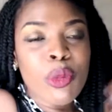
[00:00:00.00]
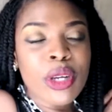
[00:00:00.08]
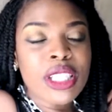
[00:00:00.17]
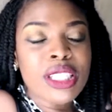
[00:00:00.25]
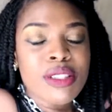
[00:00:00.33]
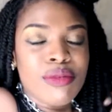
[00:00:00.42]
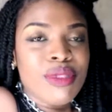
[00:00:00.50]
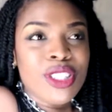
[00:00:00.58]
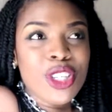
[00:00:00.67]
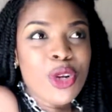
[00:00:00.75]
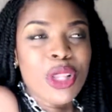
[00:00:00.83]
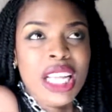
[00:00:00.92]
But,
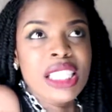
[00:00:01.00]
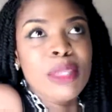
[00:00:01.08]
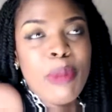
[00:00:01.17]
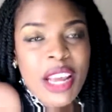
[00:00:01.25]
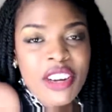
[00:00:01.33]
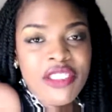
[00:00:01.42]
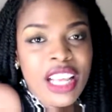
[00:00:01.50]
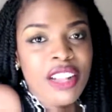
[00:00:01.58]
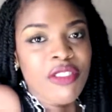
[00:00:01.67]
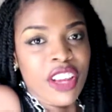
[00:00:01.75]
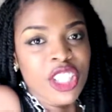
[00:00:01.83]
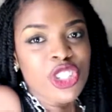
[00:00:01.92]
you know, that's part of the
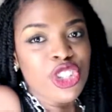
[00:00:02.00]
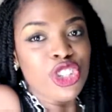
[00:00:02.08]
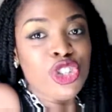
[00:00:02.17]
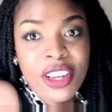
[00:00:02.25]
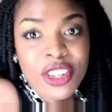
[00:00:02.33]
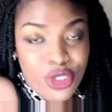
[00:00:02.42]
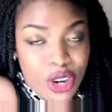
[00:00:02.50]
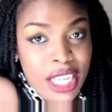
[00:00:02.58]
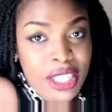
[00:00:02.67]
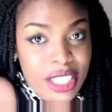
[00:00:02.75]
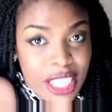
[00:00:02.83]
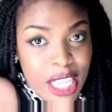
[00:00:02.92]
adventures.
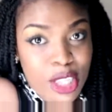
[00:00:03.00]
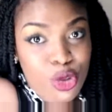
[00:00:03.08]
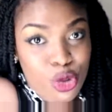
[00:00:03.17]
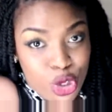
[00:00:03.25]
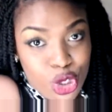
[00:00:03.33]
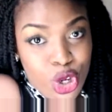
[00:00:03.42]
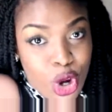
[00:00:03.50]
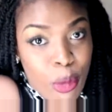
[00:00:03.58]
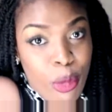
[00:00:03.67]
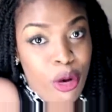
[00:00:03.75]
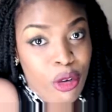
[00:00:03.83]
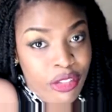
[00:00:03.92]
Try to get to the
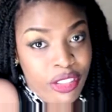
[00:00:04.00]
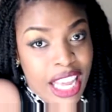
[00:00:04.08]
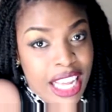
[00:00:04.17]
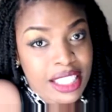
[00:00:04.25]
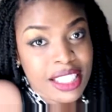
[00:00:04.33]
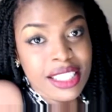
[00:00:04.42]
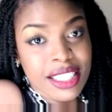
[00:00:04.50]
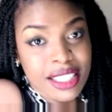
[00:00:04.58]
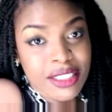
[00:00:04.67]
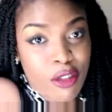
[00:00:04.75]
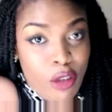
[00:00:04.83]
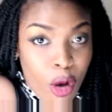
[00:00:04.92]
top of that
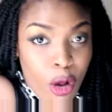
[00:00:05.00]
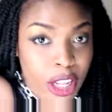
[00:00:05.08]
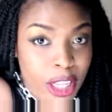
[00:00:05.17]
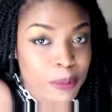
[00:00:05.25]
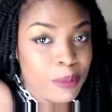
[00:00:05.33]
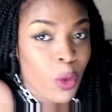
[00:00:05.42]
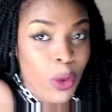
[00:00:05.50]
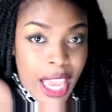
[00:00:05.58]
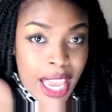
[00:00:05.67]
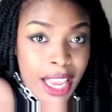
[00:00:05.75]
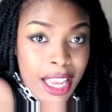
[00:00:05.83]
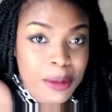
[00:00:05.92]
fall,
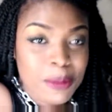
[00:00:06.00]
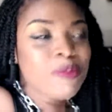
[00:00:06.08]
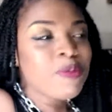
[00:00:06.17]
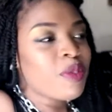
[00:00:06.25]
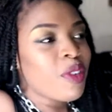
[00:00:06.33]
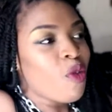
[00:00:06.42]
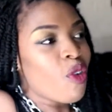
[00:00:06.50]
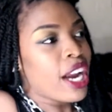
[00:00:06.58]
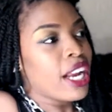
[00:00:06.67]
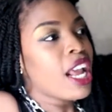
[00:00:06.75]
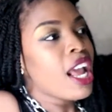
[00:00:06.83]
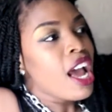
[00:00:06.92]
okay?
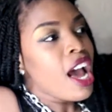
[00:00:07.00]
Right.